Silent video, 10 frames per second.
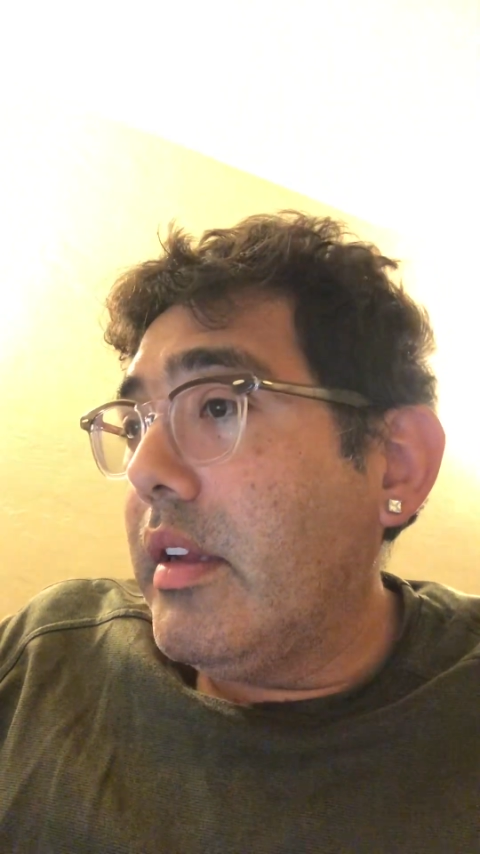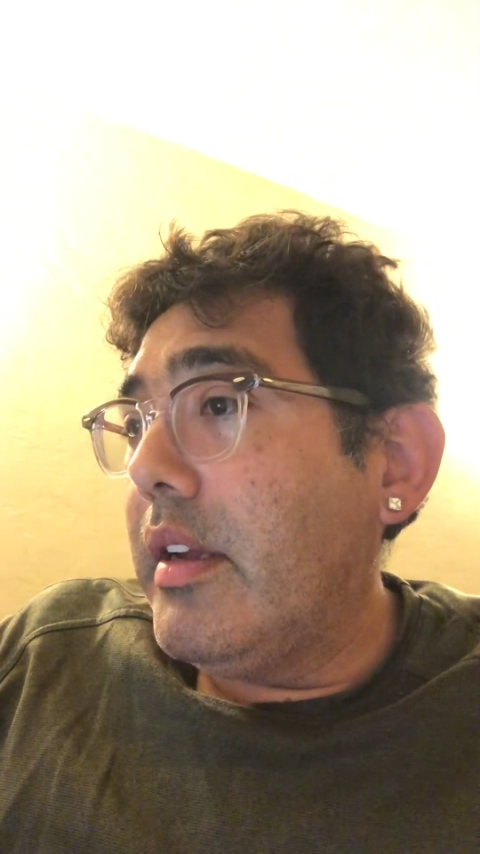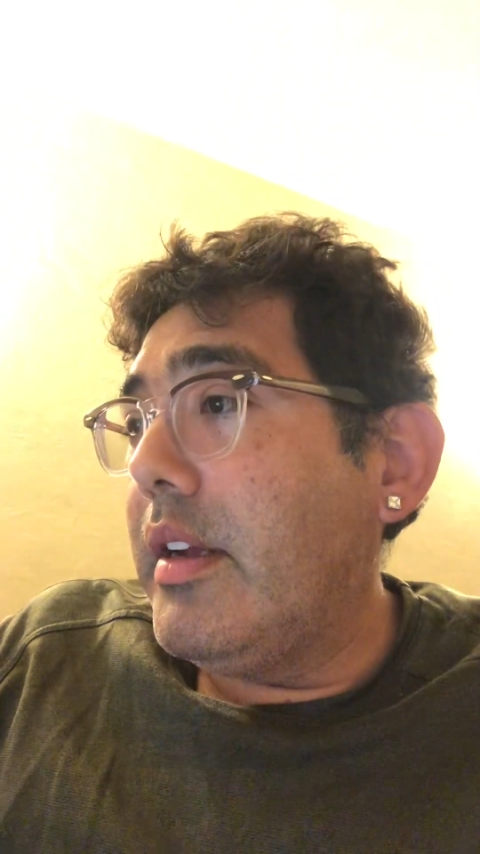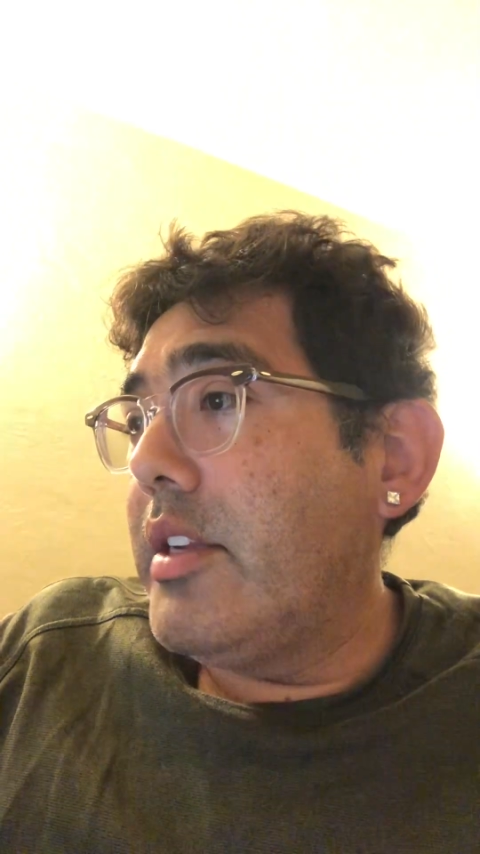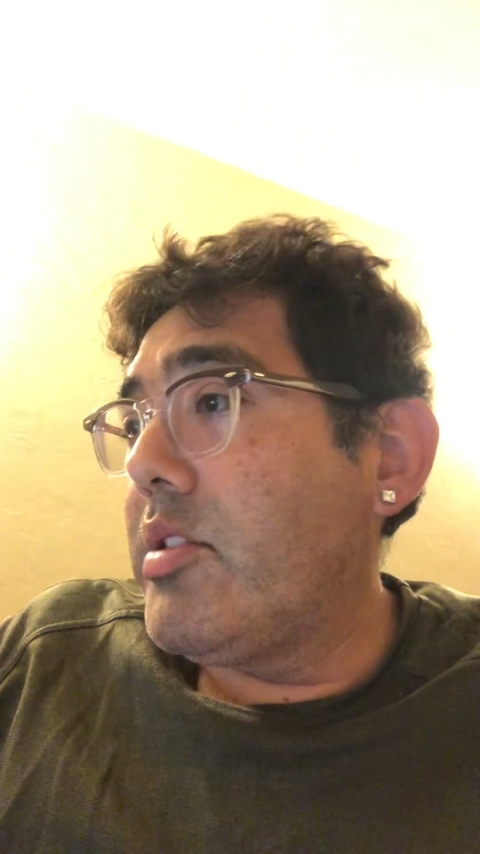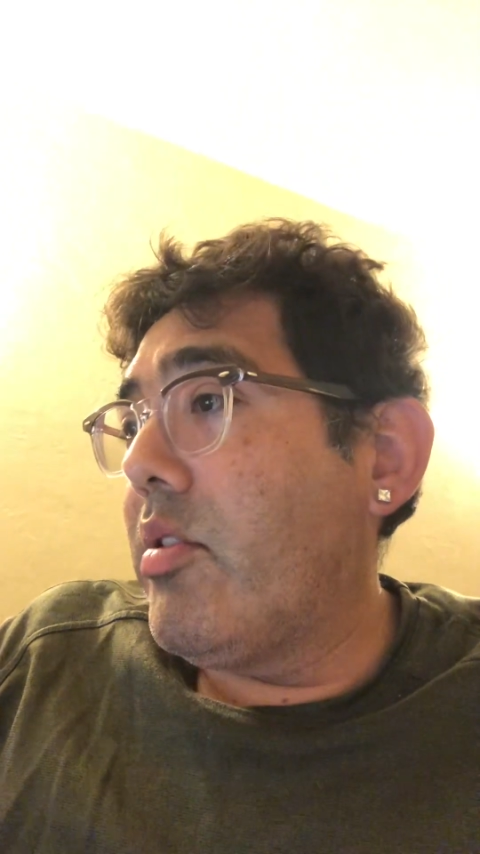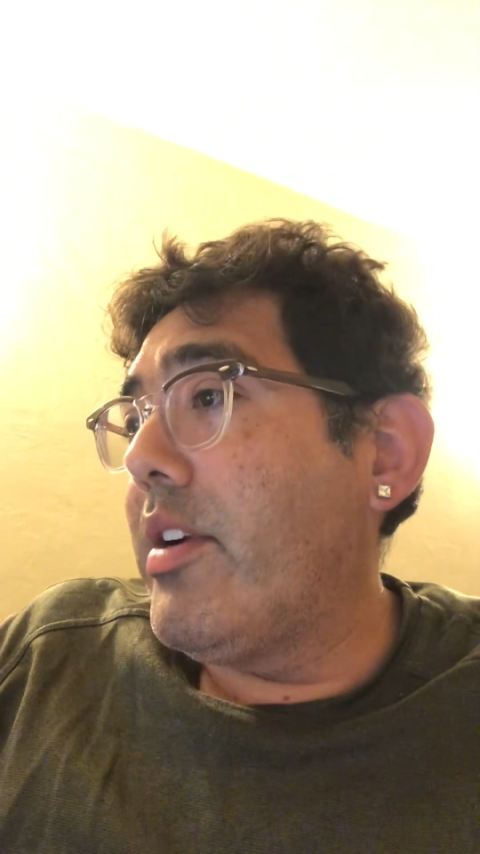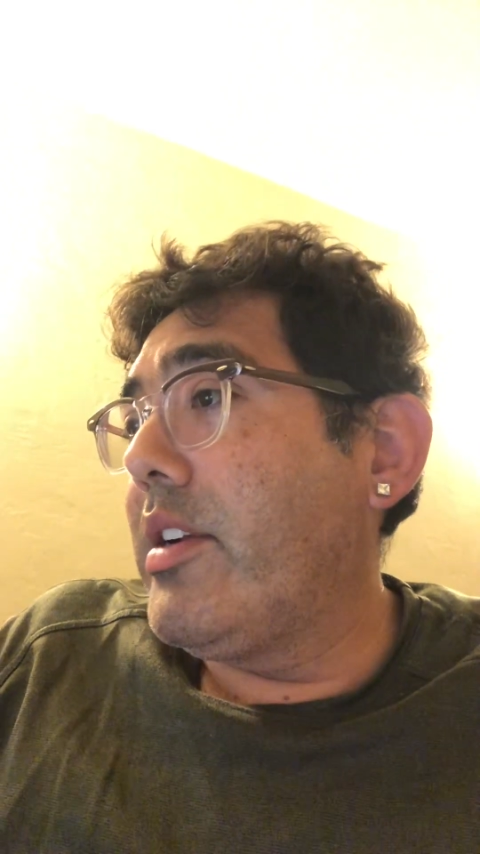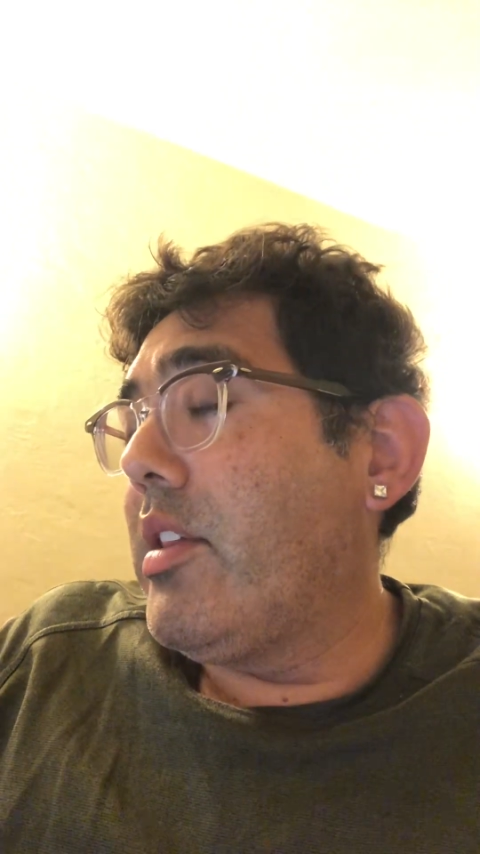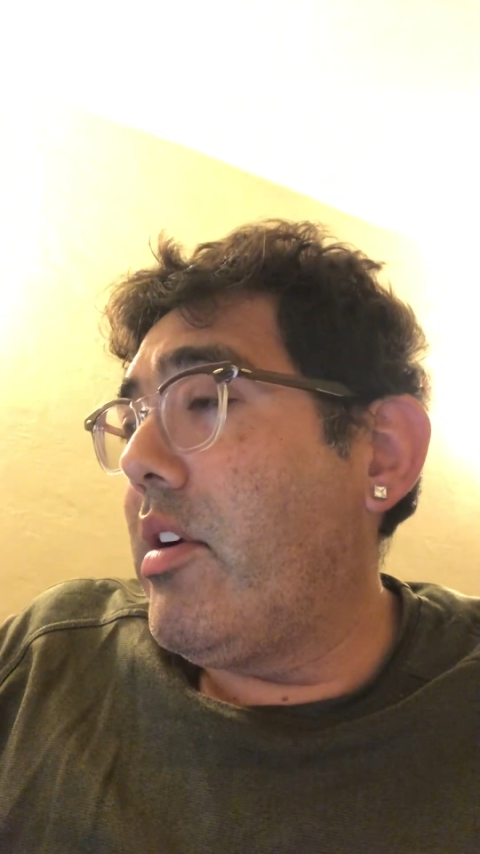Uh,
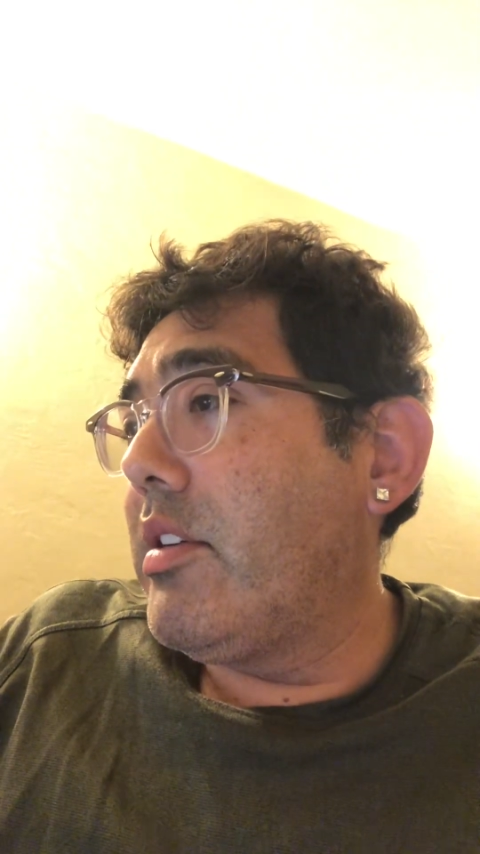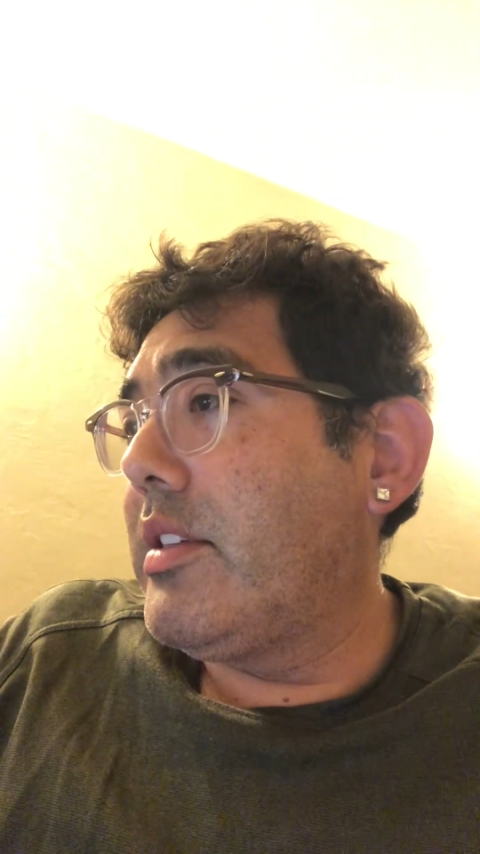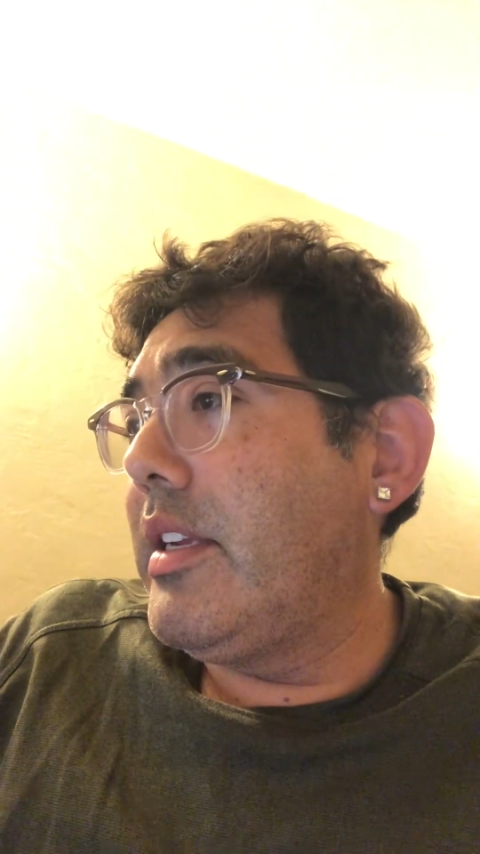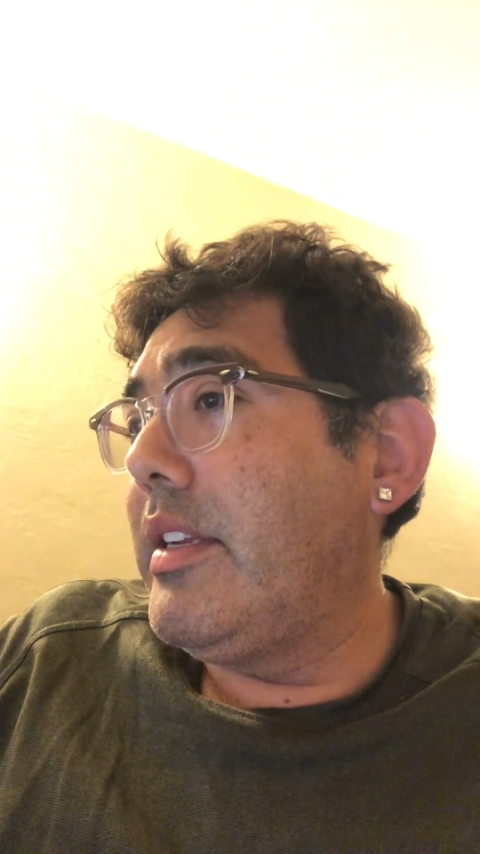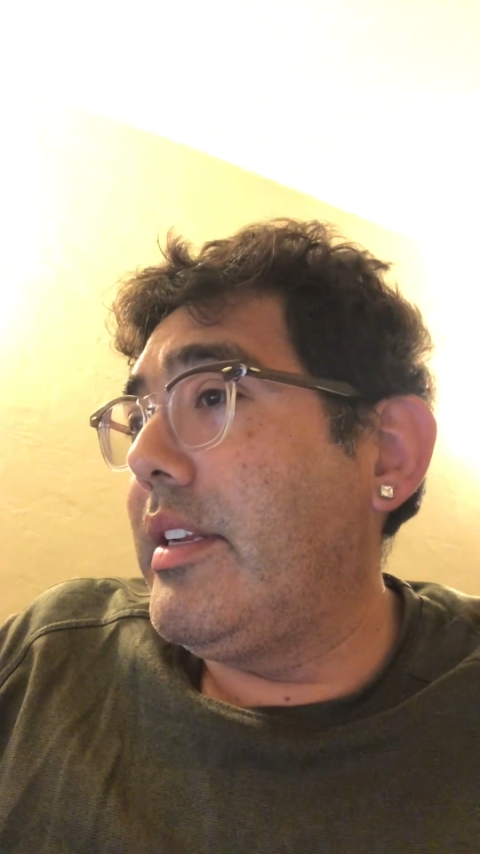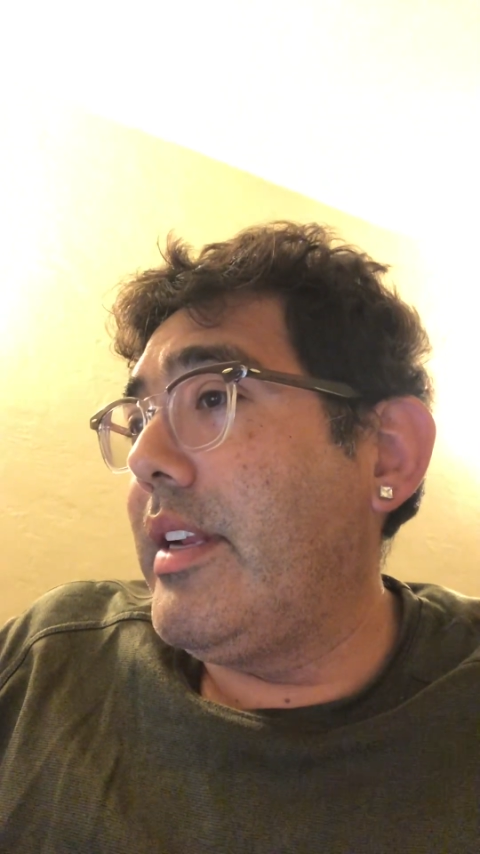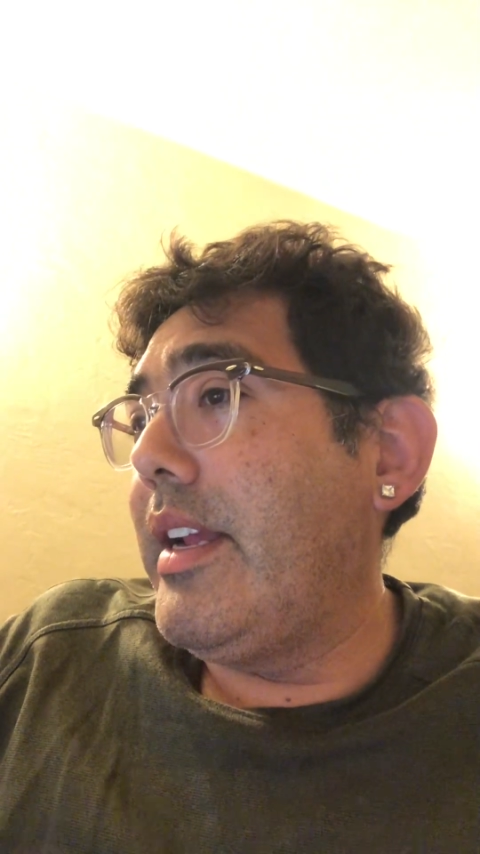Jordan Clarkson